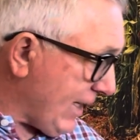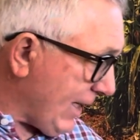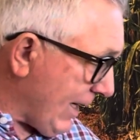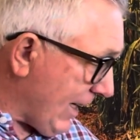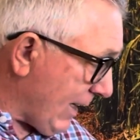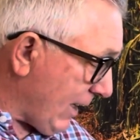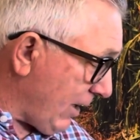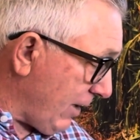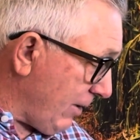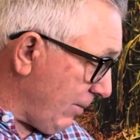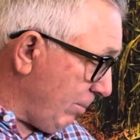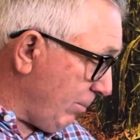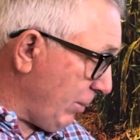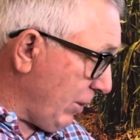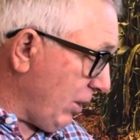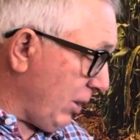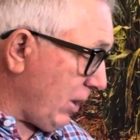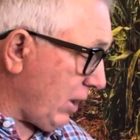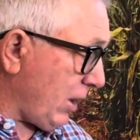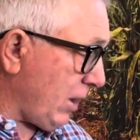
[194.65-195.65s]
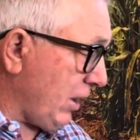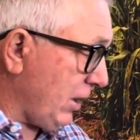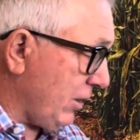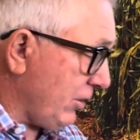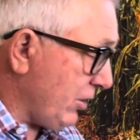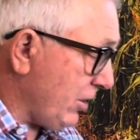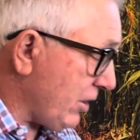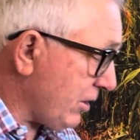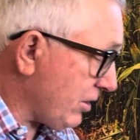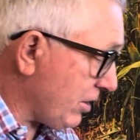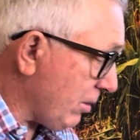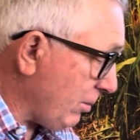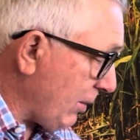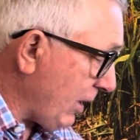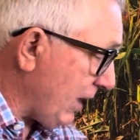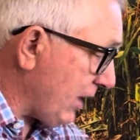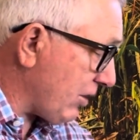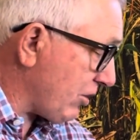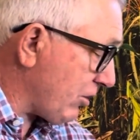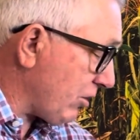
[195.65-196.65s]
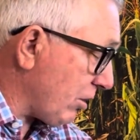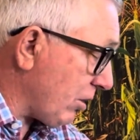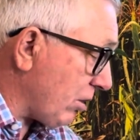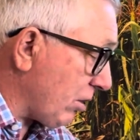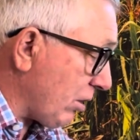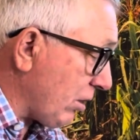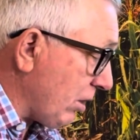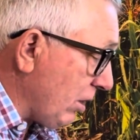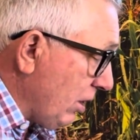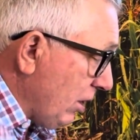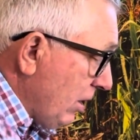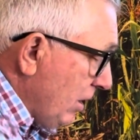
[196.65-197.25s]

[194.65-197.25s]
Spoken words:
out of the book just to make sure